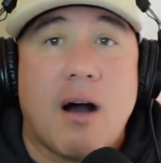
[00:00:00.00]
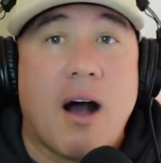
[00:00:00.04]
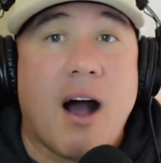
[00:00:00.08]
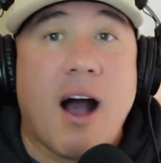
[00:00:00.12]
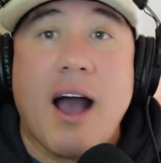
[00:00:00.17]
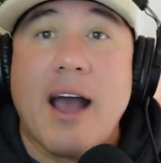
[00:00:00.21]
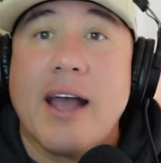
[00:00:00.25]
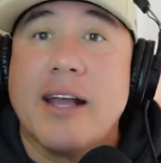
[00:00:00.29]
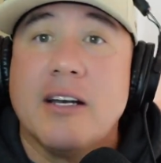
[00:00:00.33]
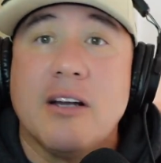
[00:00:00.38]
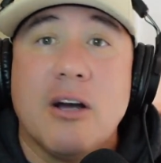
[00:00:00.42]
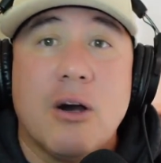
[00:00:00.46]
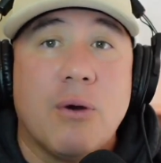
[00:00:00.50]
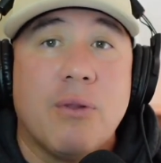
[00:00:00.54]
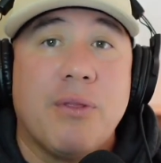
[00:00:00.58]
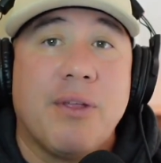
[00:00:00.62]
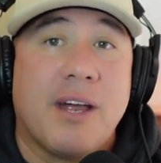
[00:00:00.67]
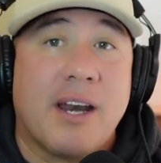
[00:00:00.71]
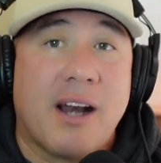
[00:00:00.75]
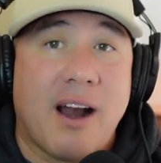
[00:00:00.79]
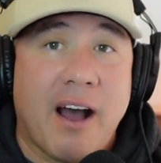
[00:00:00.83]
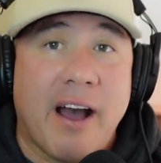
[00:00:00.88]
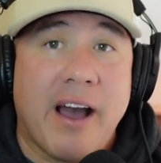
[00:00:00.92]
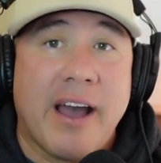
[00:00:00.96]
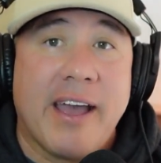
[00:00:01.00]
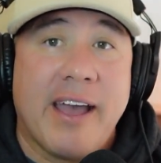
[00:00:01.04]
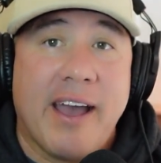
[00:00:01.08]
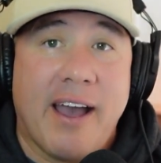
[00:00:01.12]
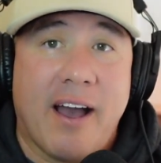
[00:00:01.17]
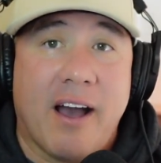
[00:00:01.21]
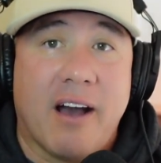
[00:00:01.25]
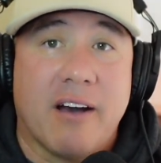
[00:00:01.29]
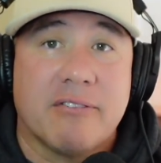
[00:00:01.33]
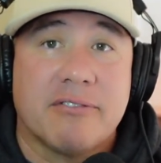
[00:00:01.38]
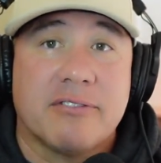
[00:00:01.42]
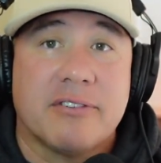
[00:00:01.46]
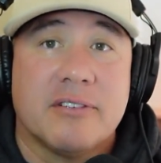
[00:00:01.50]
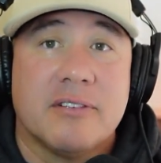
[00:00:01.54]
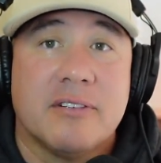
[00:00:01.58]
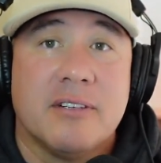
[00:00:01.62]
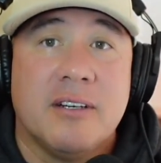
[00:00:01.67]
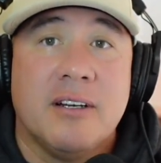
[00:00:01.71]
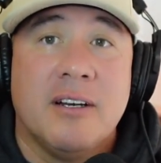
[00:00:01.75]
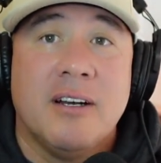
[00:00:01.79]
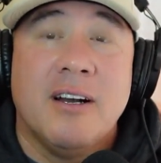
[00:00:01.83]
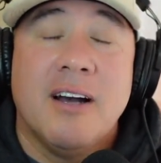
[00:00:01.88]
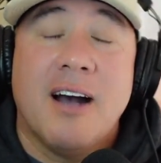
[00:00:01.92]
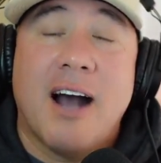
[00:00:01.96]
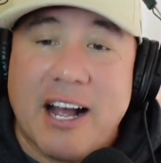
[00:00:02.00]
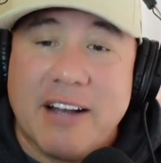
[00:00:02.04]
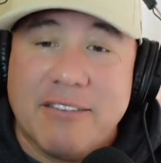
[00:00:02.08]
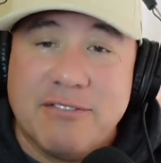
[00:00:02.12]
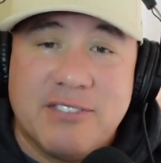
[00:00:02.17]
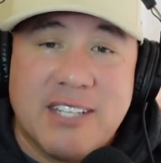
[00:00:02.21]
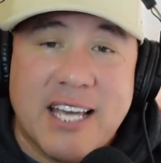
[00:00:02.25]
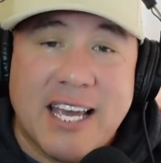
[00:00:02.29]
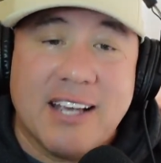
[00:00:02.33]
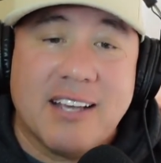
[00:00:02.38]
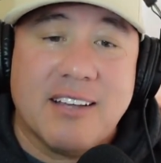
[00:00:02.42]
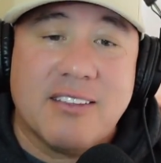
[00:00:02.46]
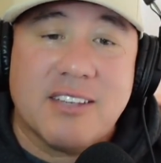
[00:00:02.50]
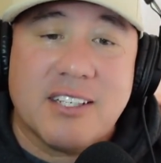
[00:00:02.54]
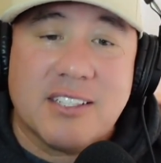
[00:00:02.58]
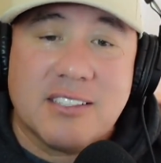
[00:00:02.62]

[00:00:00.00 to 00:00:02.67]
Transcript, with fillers: I know that I have. I've taken